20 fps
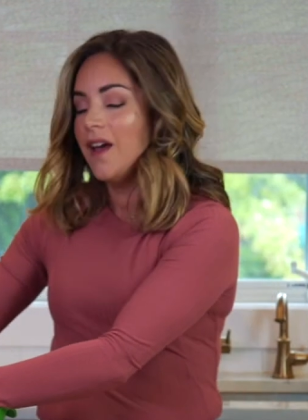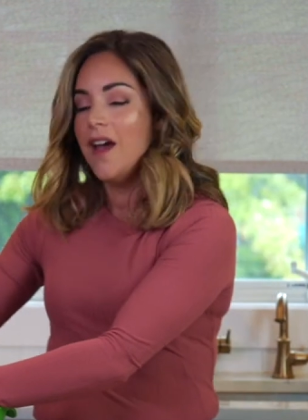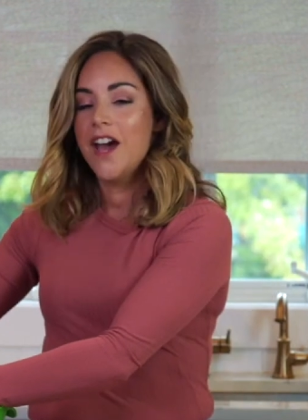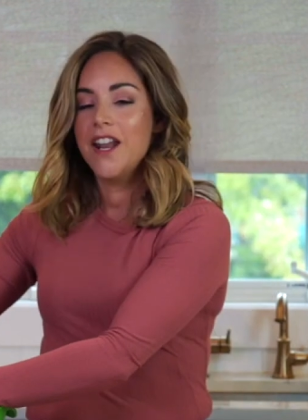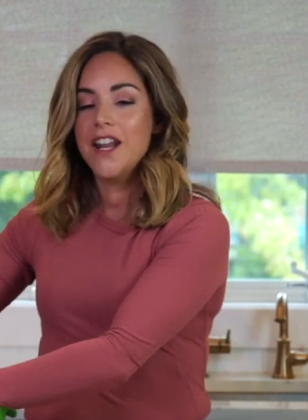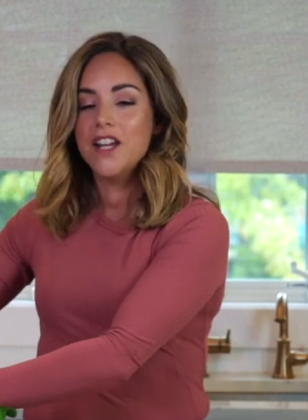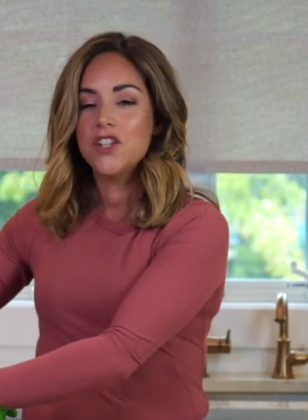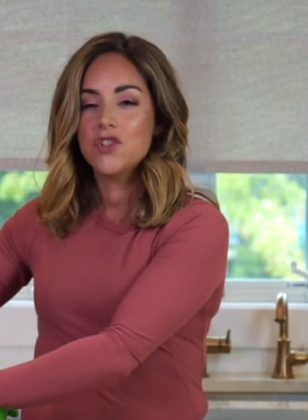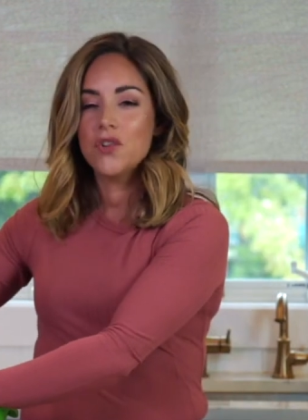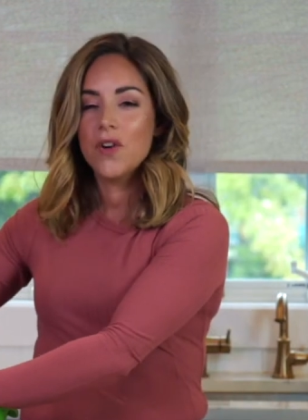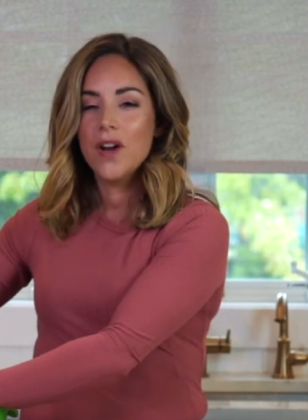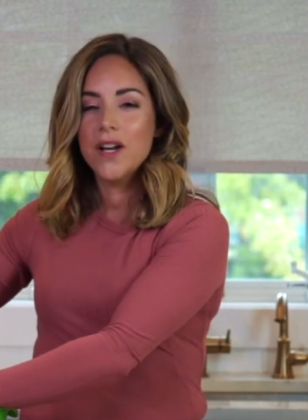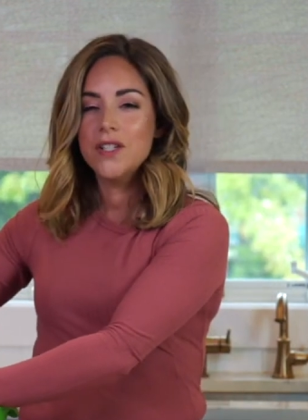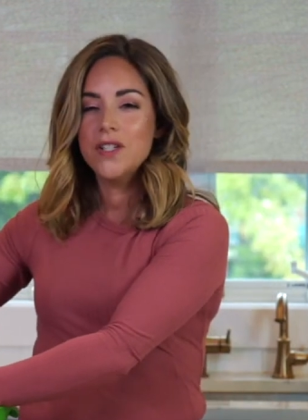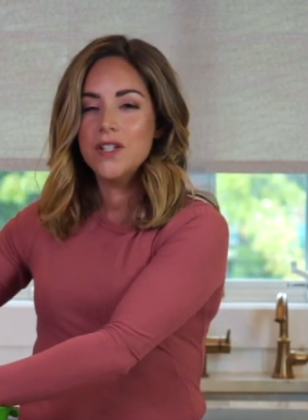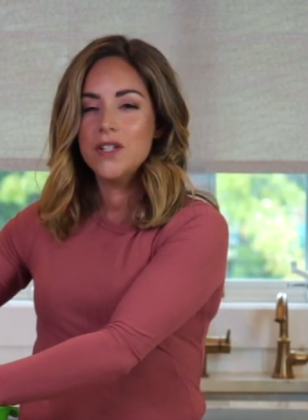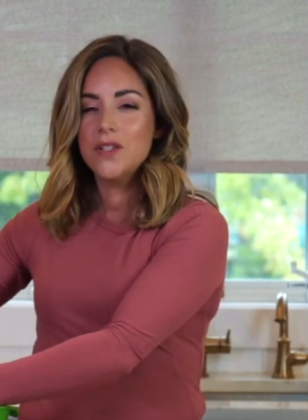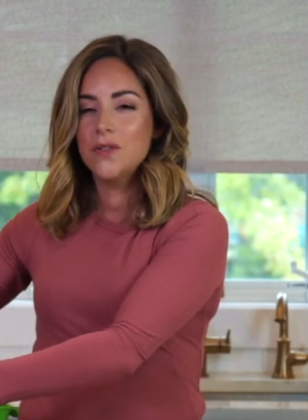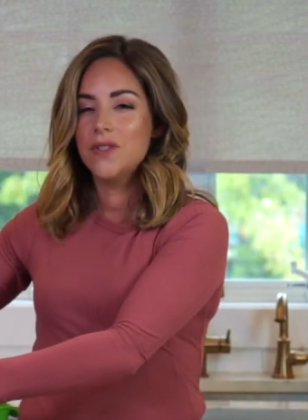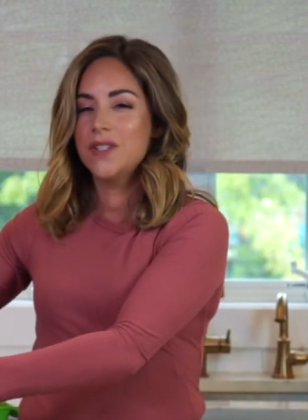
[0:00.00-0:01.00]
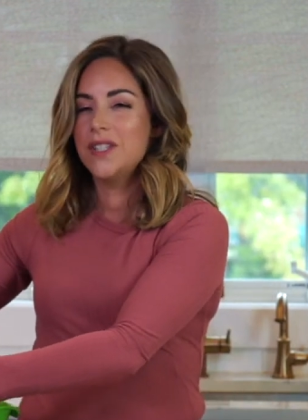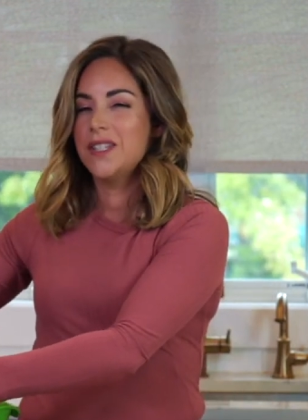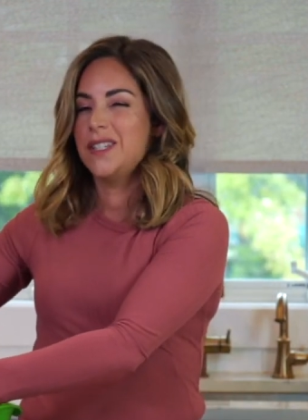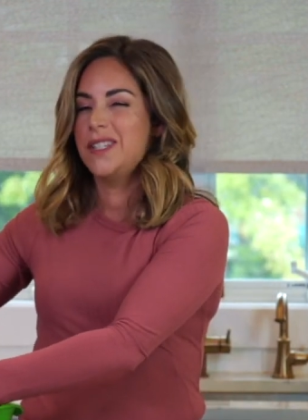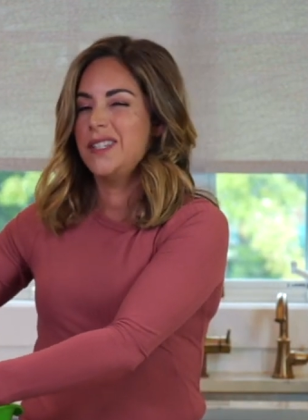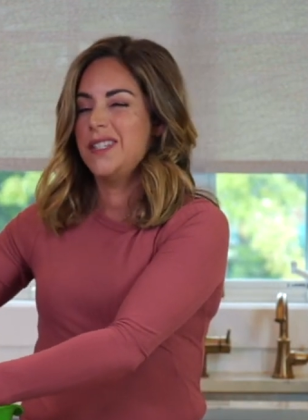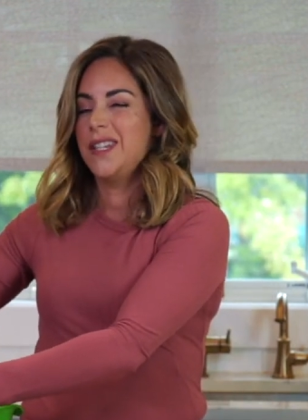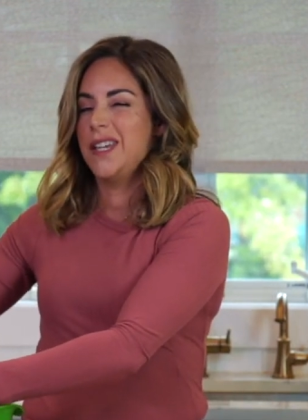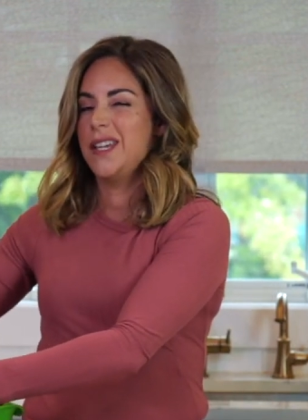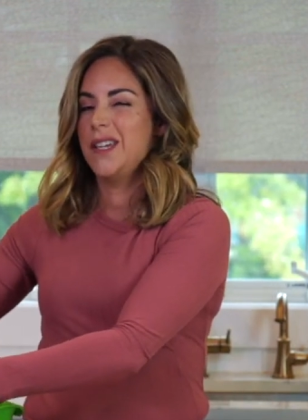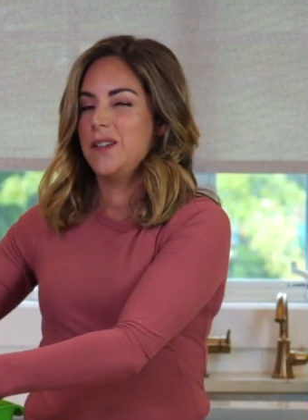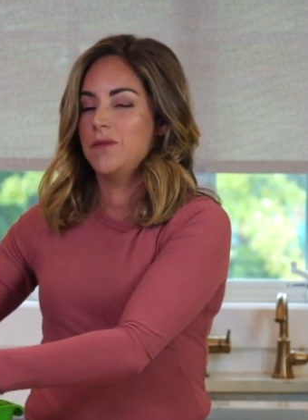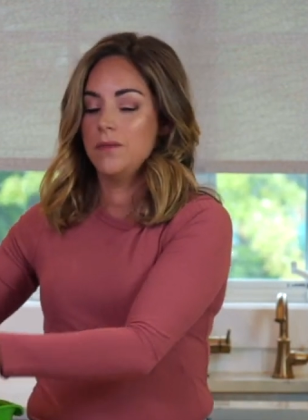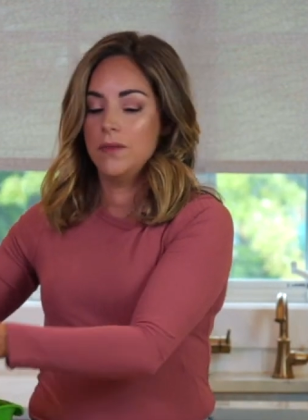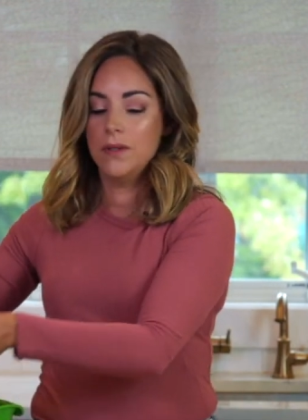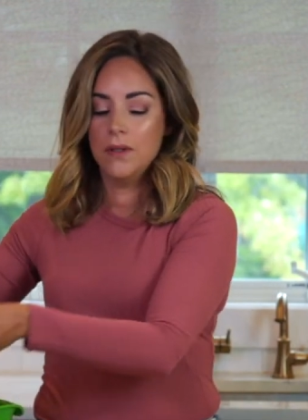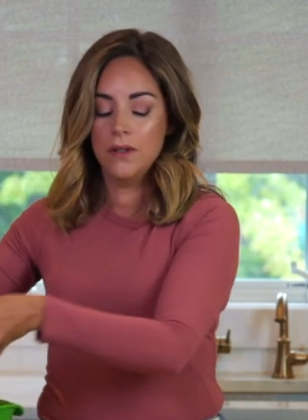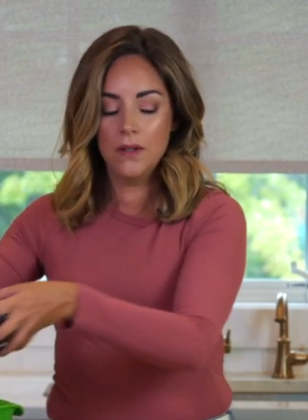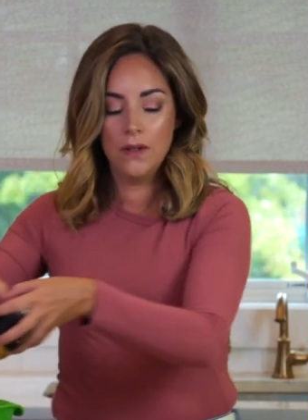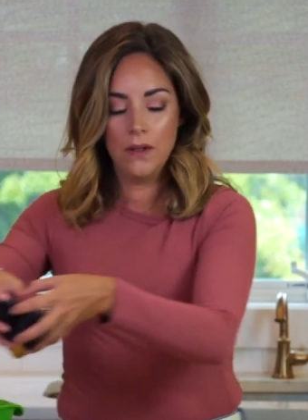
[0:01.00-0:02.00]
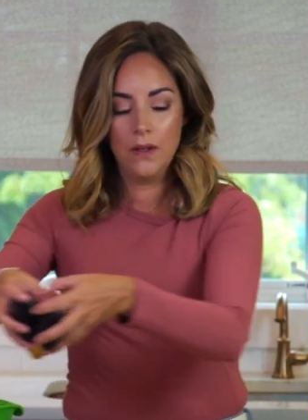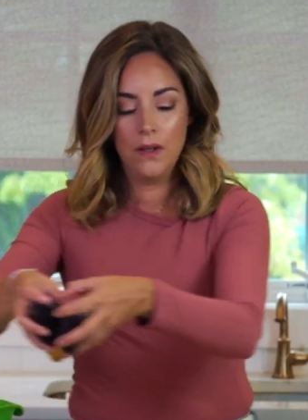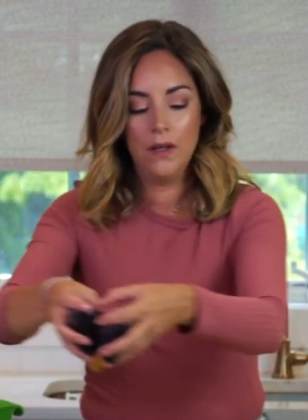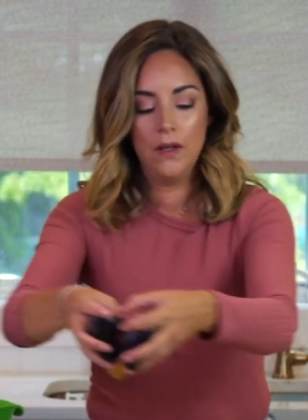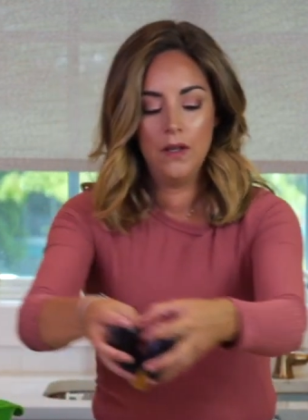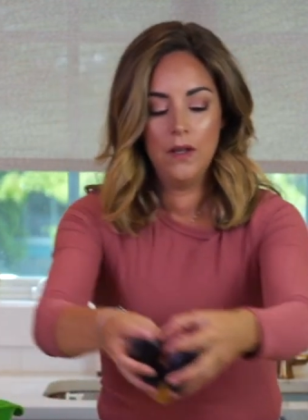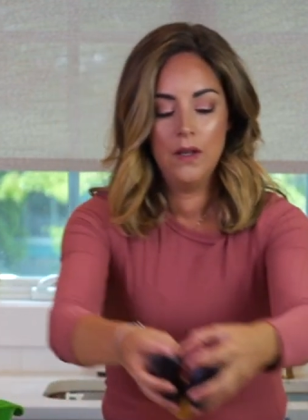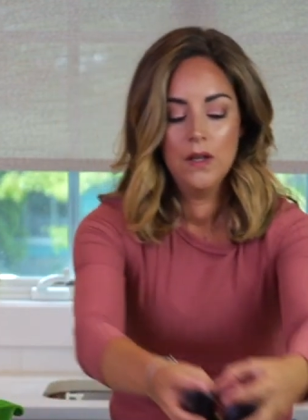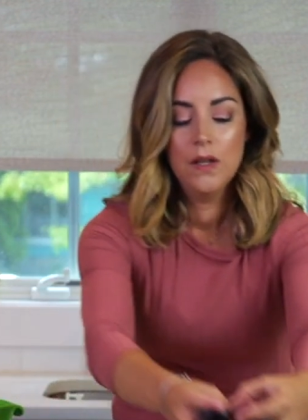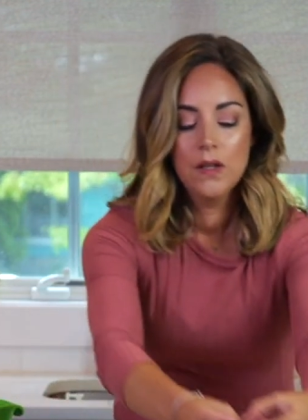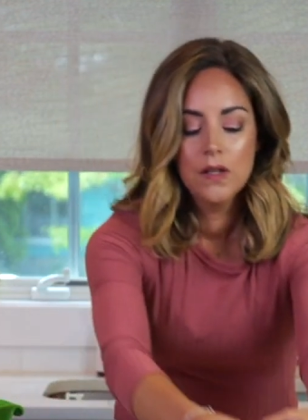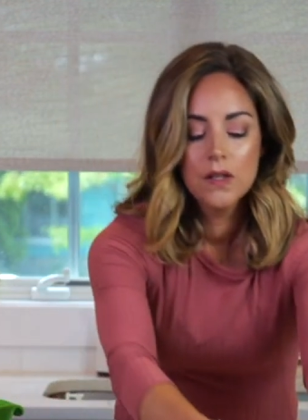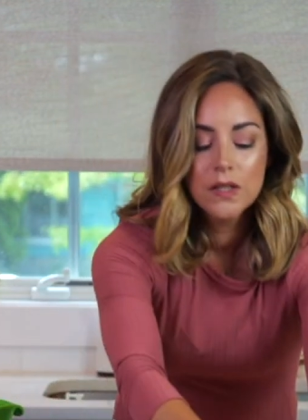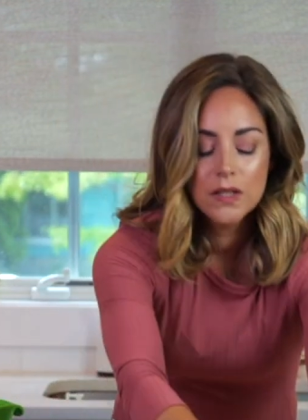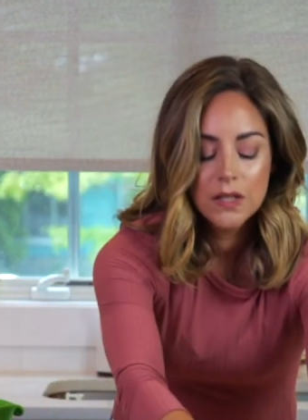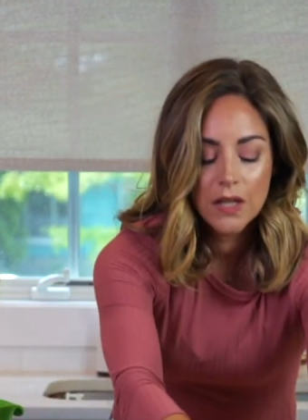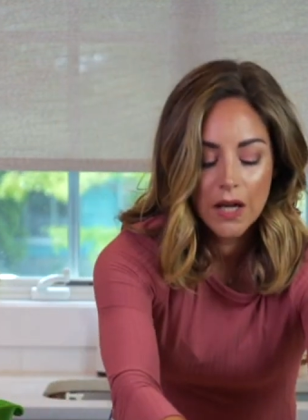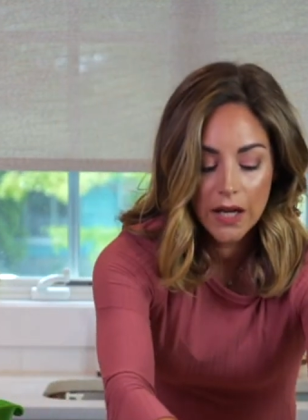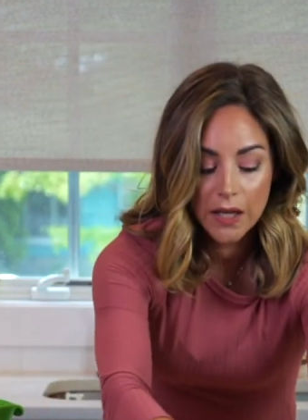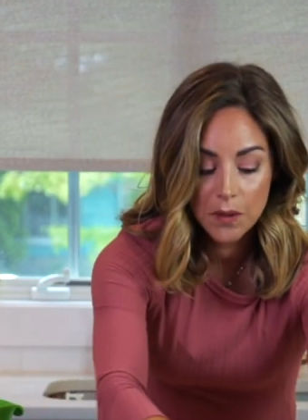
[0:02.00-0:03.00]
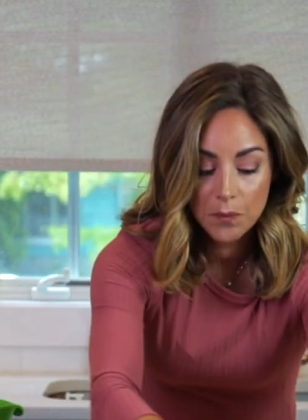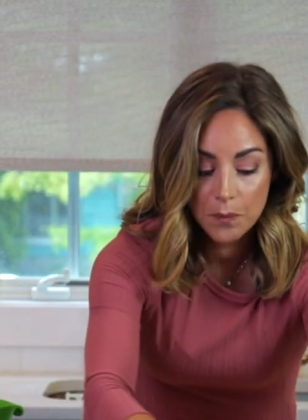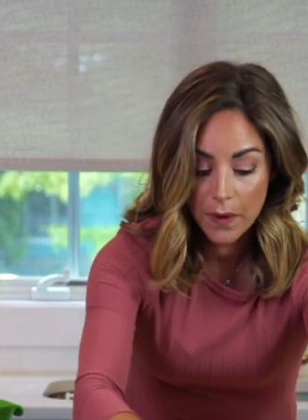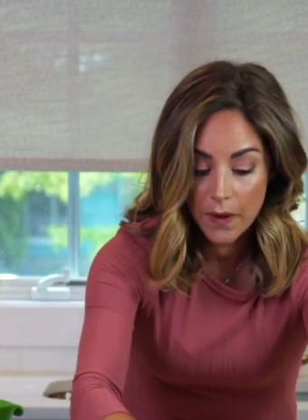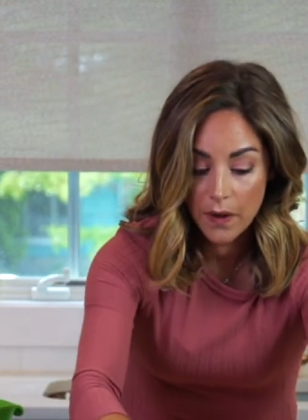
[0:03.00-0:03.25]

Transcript: And I tried to use the same type